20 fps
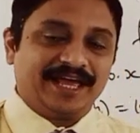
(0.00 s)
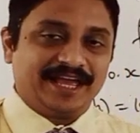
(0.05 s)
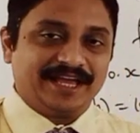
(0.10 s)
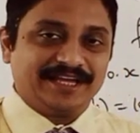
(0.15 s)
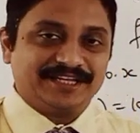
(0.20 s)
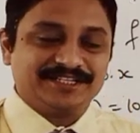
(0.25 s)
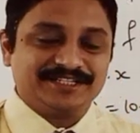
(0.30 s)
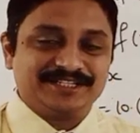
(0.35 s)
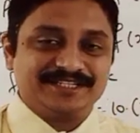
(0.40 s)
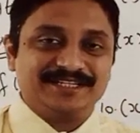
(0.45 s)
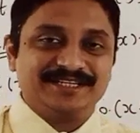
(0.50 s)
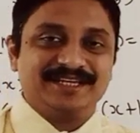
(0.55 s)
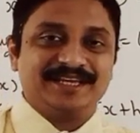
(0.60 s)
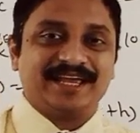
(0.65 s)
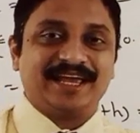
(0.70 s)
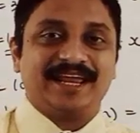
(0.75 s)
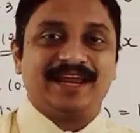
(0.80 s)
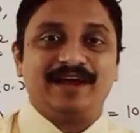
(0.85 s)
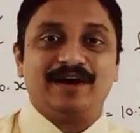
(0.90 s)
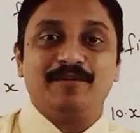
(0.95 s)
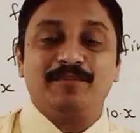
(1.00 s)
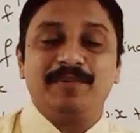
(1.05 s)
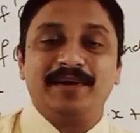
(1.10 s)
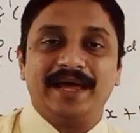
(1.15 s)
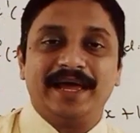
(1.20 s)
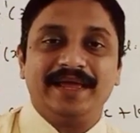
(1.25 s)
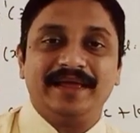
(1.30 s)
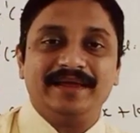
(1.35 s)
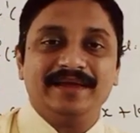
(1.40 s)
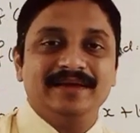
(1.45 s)
h, and
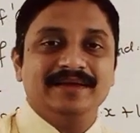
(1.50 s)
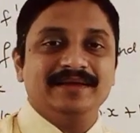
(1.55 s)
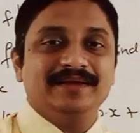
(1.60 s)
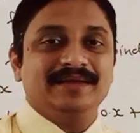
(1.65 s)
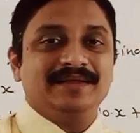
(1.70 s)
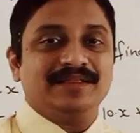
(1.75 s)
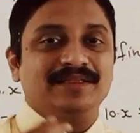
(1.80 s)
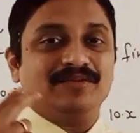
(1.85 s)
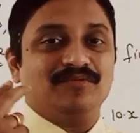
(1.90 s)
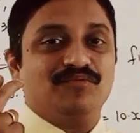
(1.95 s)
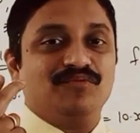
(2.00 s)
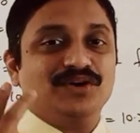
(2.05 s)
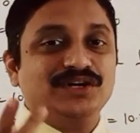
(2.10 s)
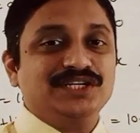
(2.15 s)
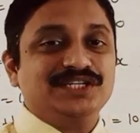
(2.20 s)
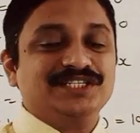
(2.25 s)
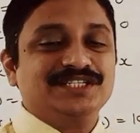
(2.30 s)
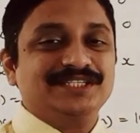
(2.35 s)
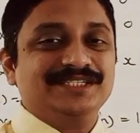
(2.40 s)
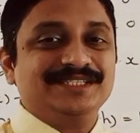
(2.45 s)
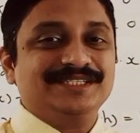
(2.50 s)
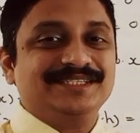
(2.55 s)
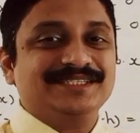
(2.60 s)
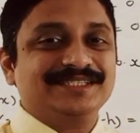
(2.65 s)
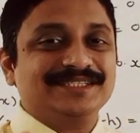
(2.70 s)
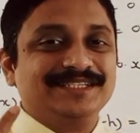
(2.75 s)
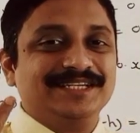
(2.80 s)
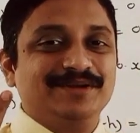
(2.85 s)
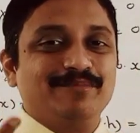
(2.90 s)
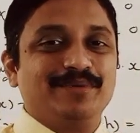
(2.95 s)
apply the functions
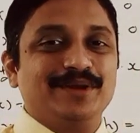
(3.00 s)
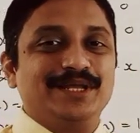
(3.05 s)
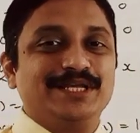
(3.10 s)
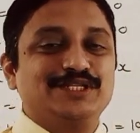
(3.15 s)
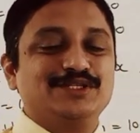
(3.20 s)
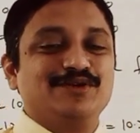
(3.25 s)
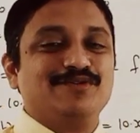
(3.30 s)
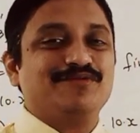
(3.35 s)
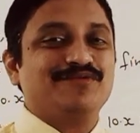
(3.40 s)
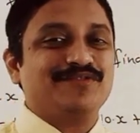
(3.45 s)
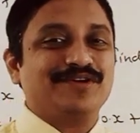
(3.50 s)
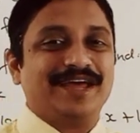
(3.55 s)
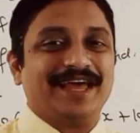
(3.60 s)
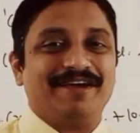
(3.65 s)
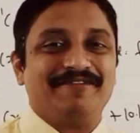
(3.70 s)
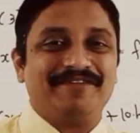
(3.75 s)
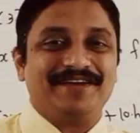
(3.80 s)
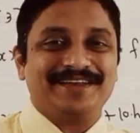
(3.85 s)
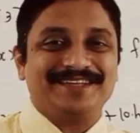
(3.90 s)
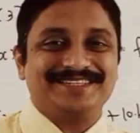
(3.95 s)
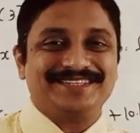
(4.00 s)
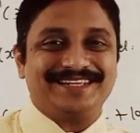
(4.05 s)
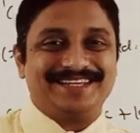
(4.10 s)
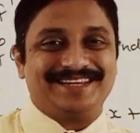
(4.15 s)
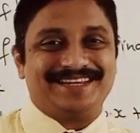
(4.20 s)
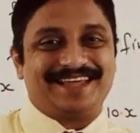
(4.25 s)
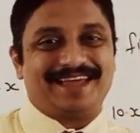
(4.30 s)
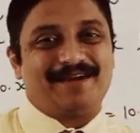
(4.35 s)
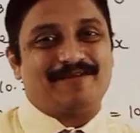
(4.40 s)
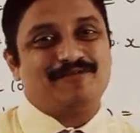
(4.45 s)
in place of fx and
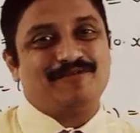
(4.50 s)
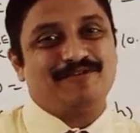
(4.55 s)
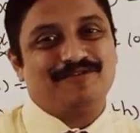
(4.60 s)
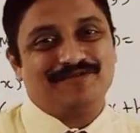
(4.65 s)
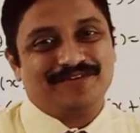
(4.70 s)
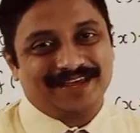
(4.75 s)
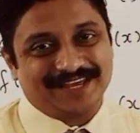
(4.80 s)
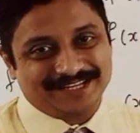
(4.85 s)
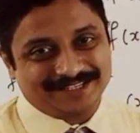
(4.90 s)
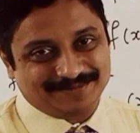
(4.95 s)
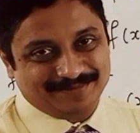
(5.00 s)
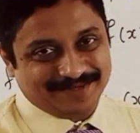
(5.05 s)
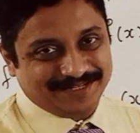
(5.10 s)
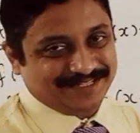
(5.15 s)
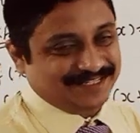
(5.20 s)
f of x plus